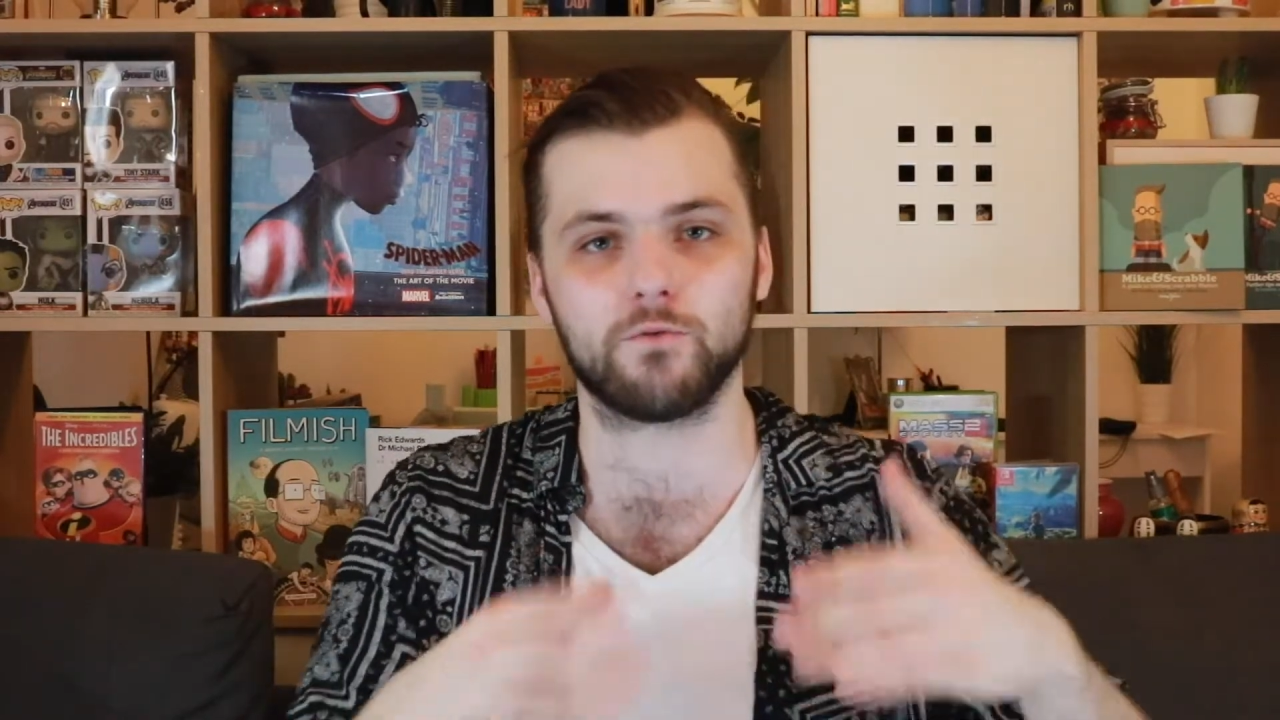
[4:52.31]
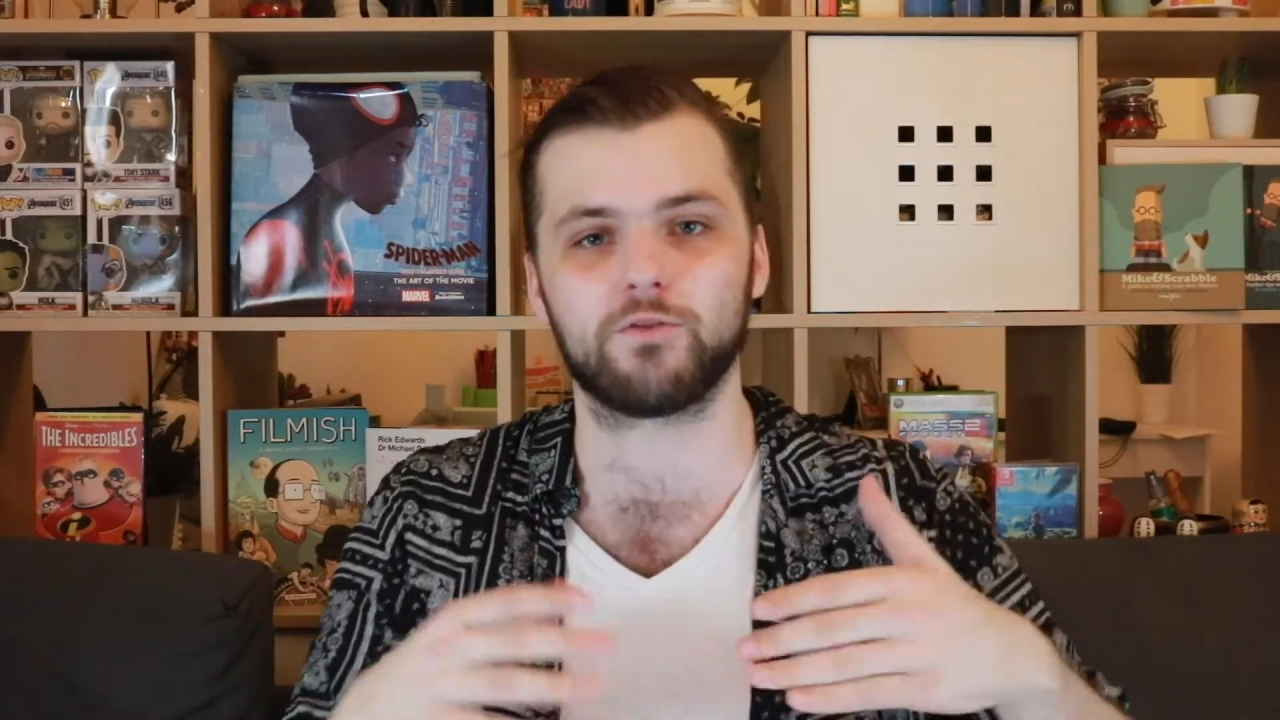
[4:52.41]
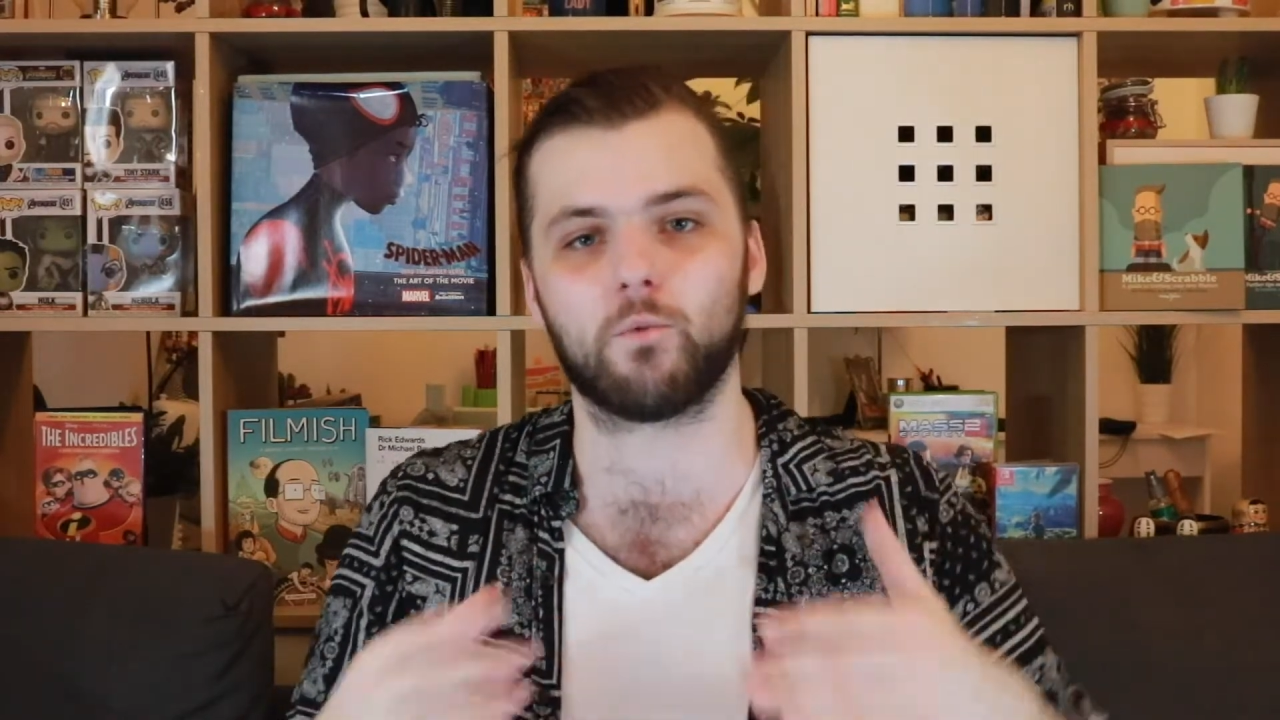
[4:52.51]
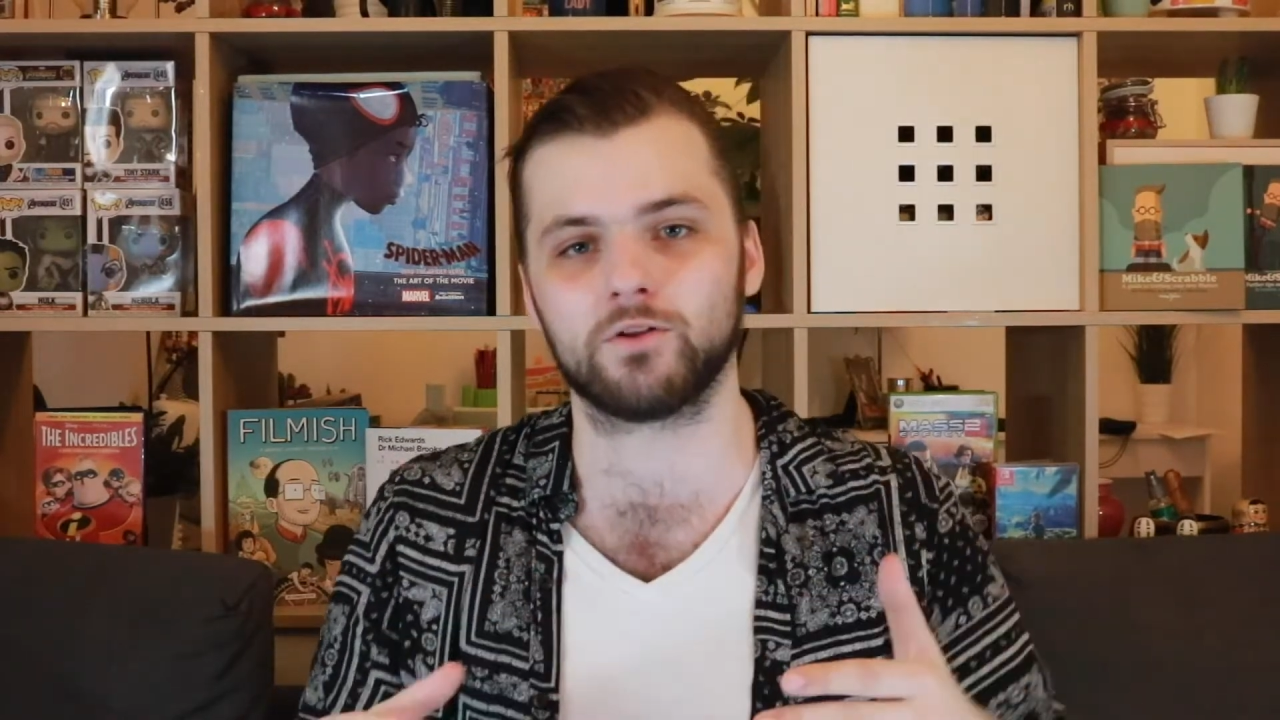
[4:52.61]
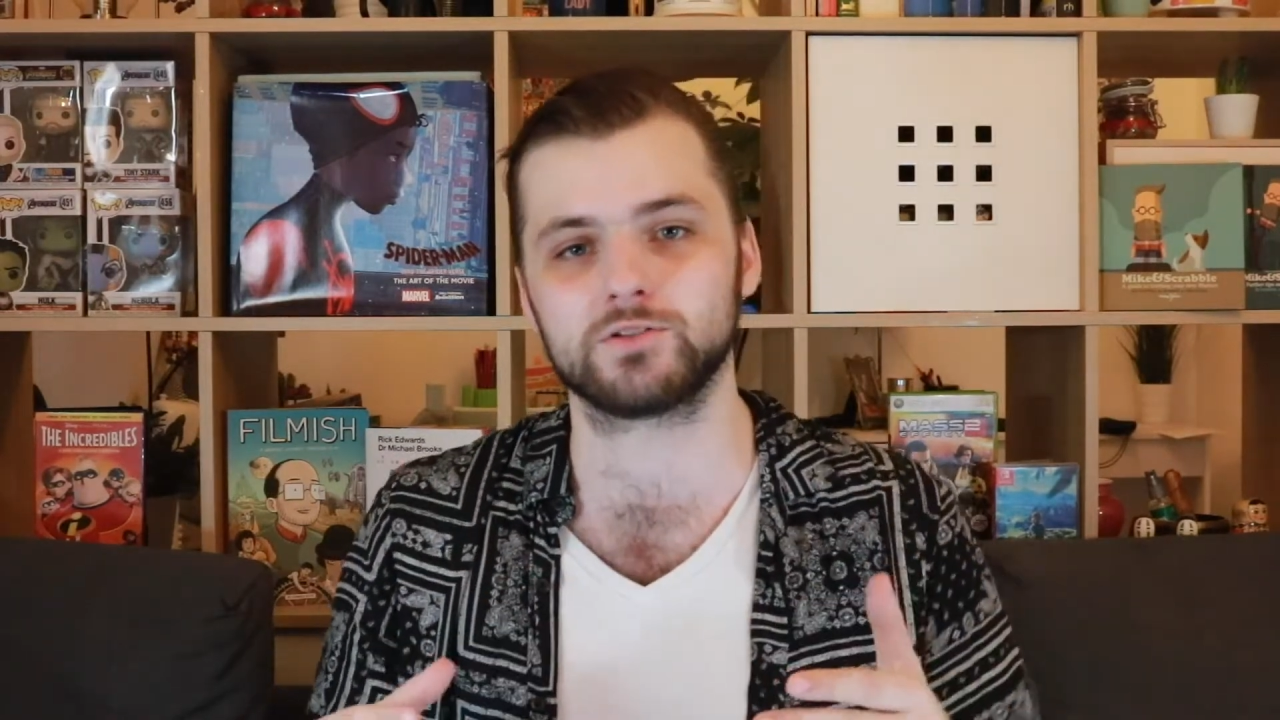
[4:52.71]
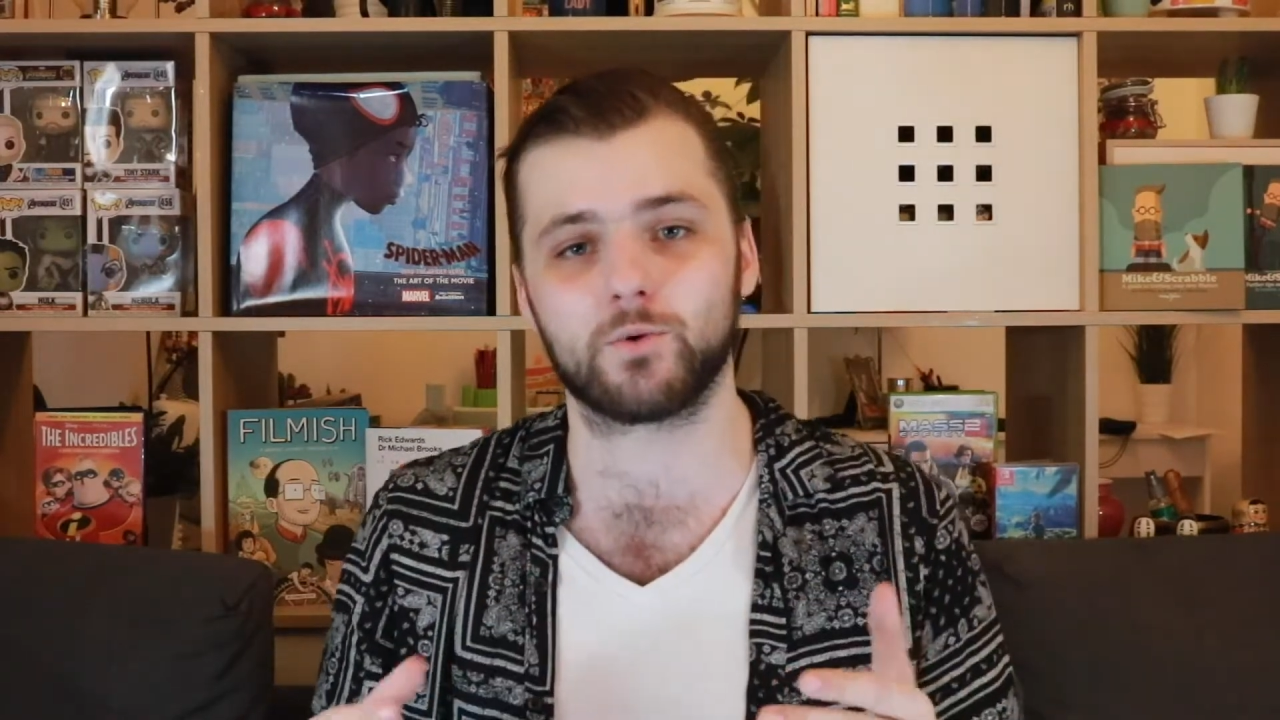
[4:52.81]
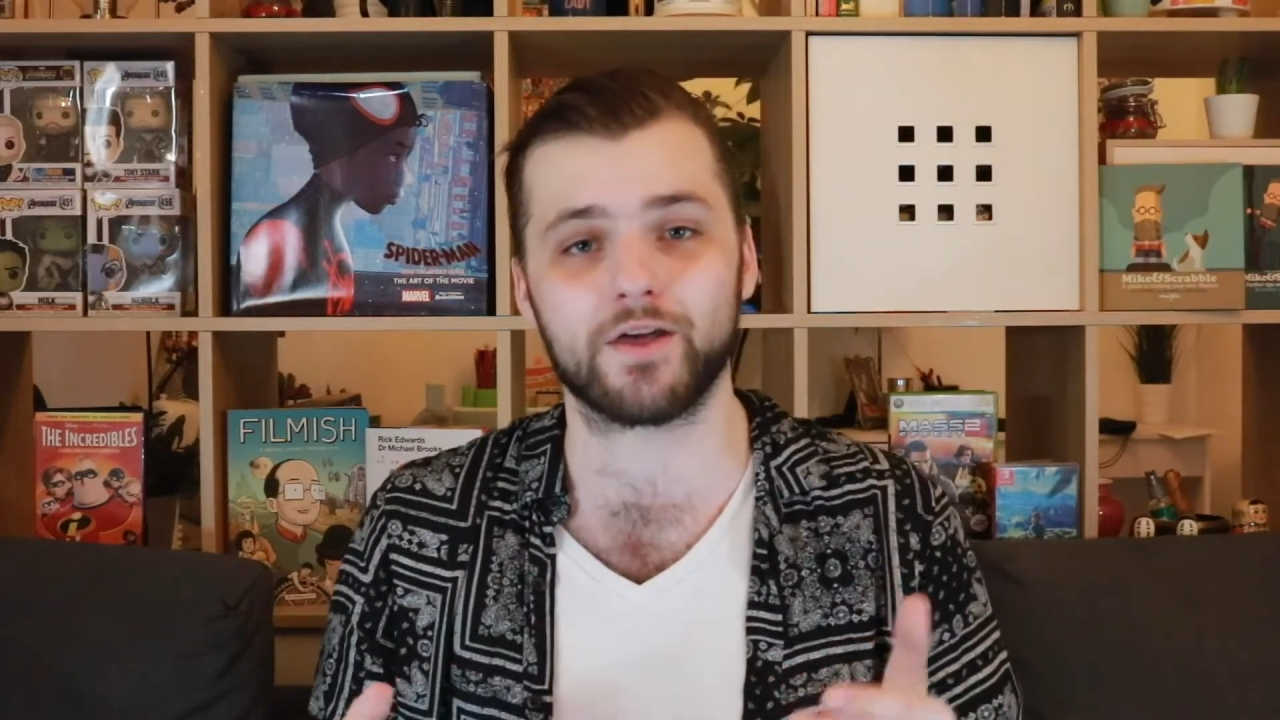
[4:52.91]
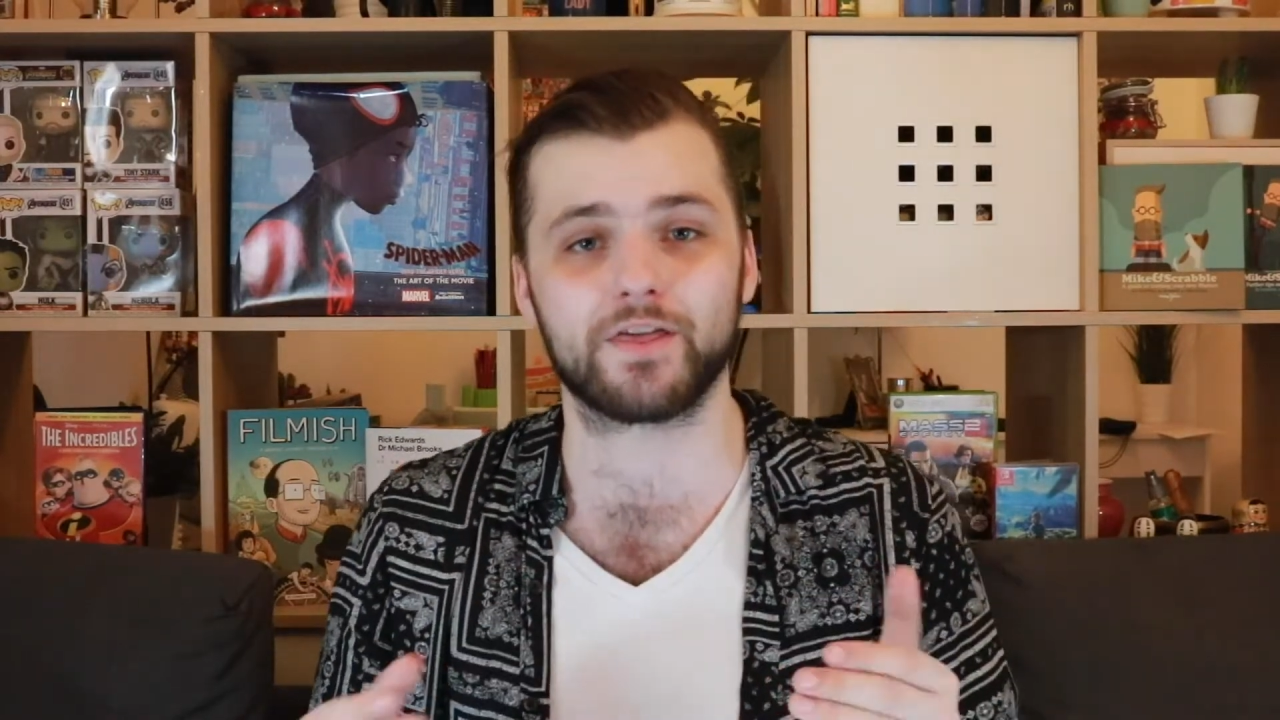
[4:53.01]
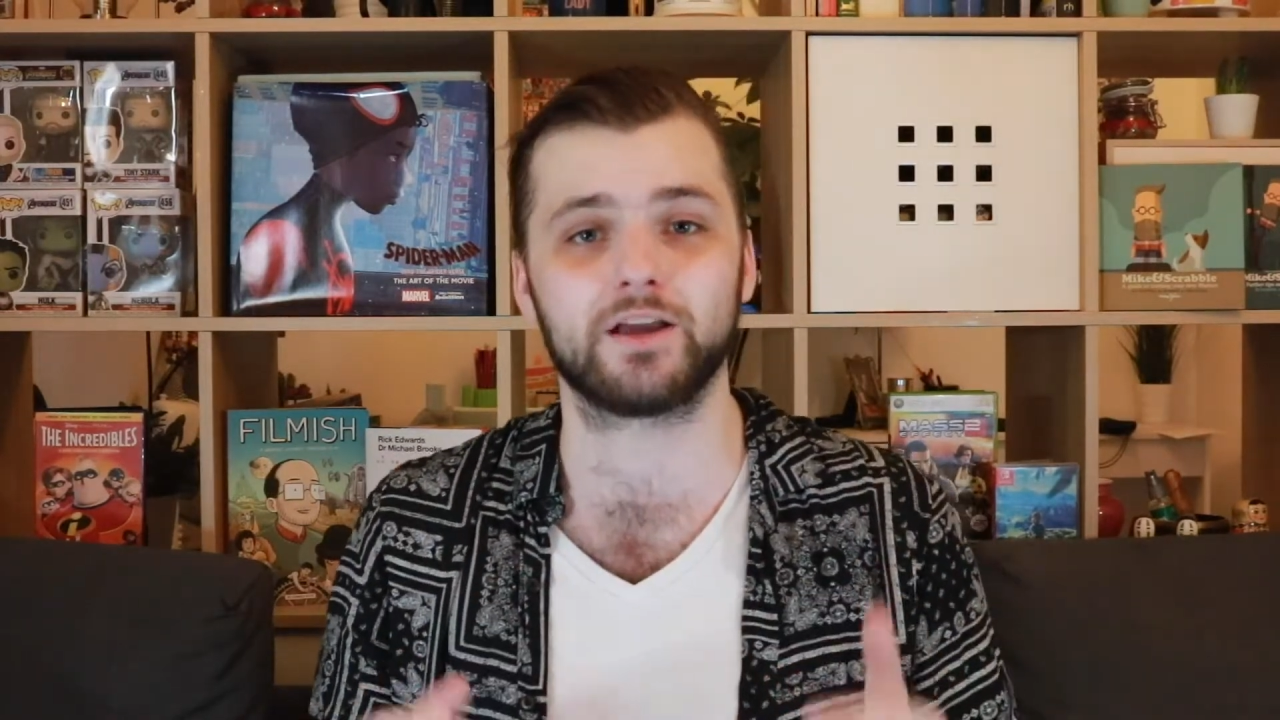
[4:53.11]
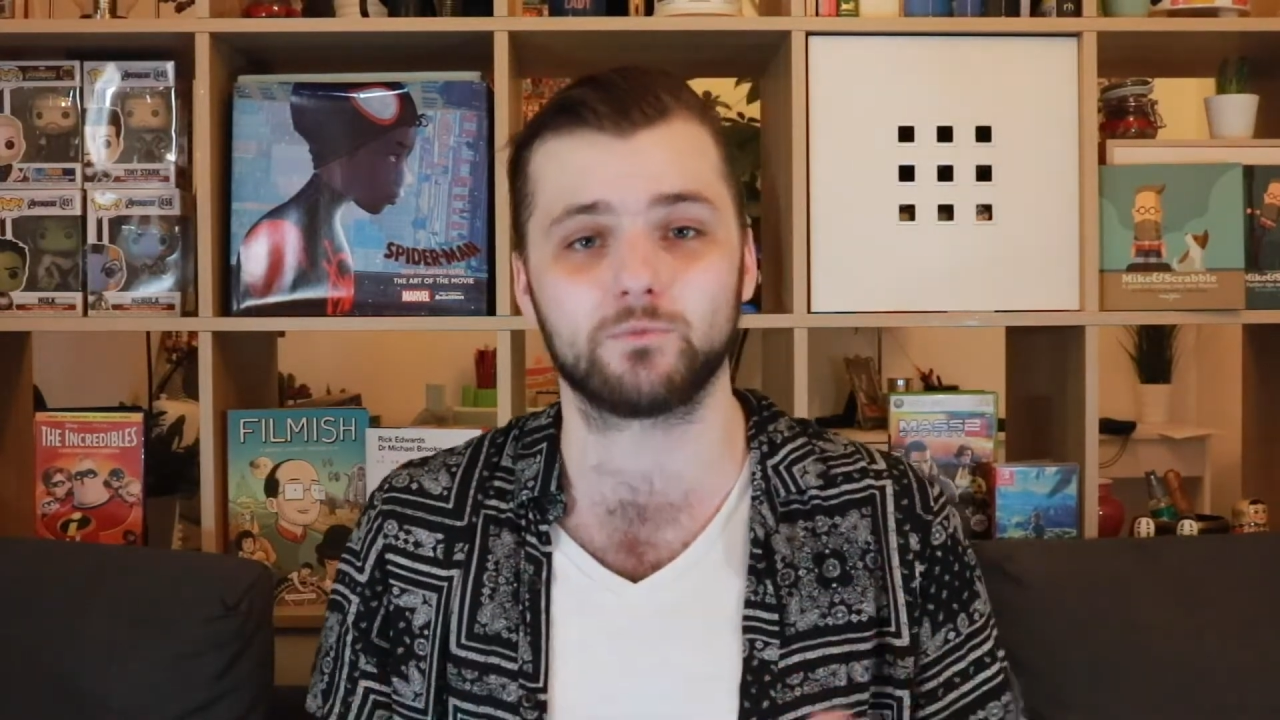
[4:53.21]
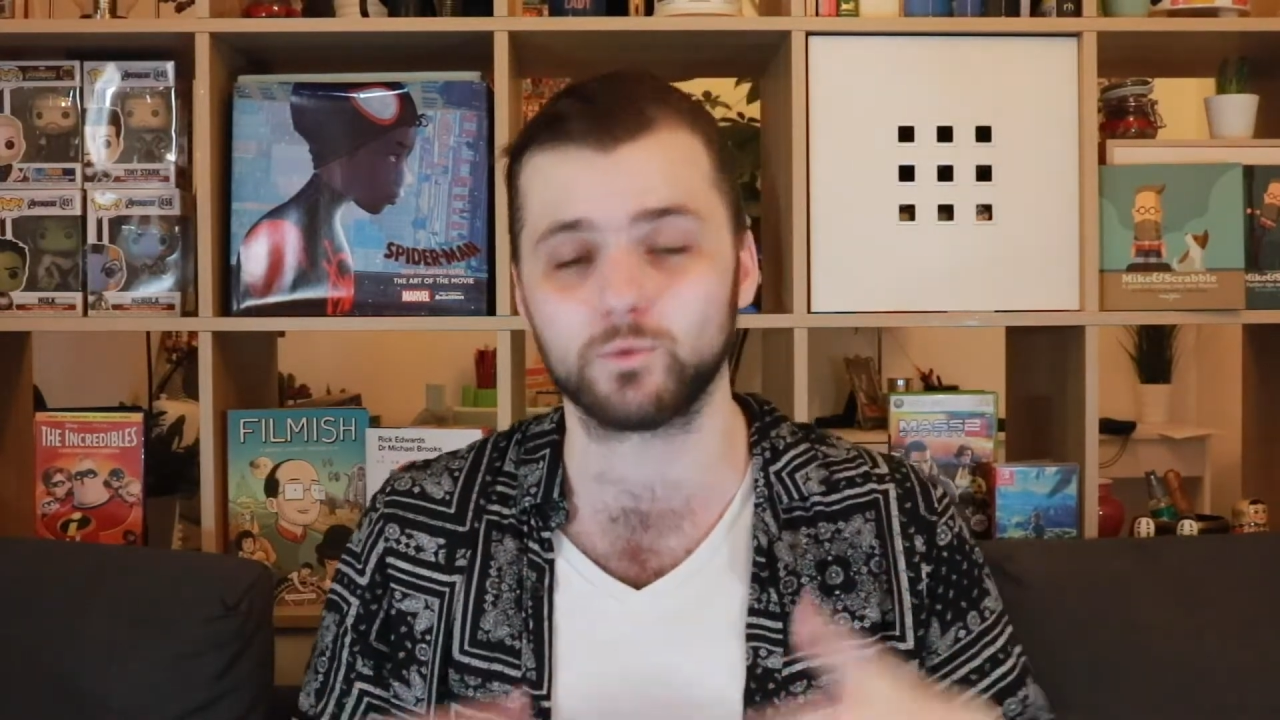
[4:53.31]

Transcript: of the ones who I think